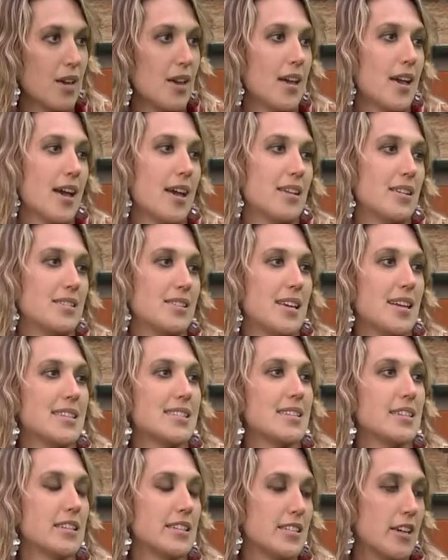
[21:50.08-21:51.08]
And it takes
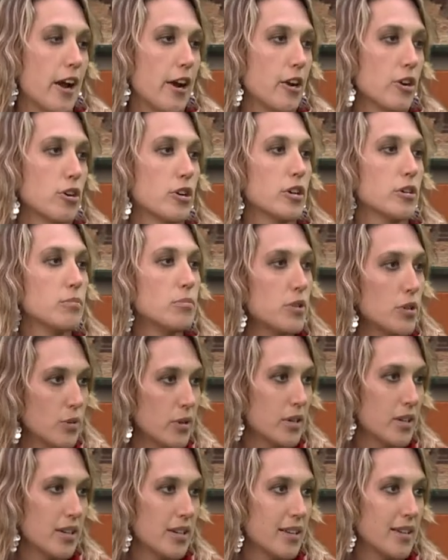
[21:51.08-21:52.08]
an entire
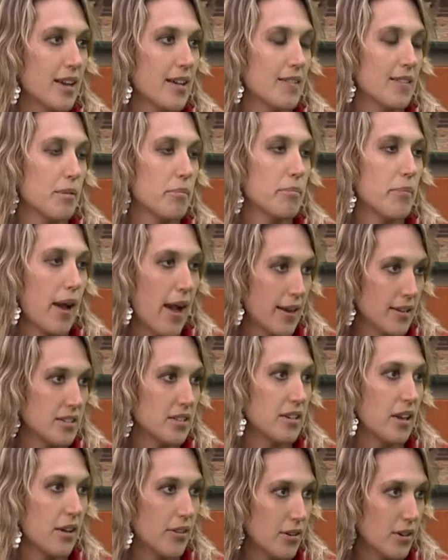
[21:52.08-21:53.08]
community to get them back
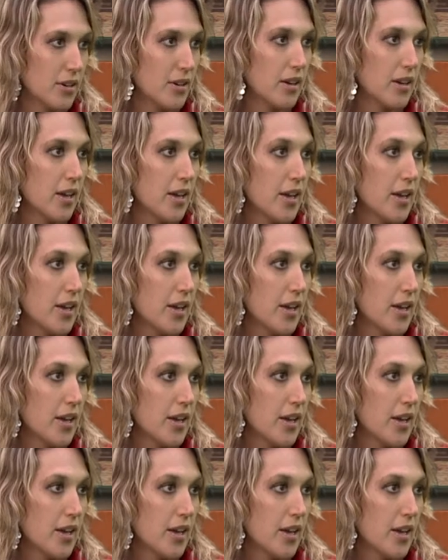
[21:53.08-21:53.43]
together.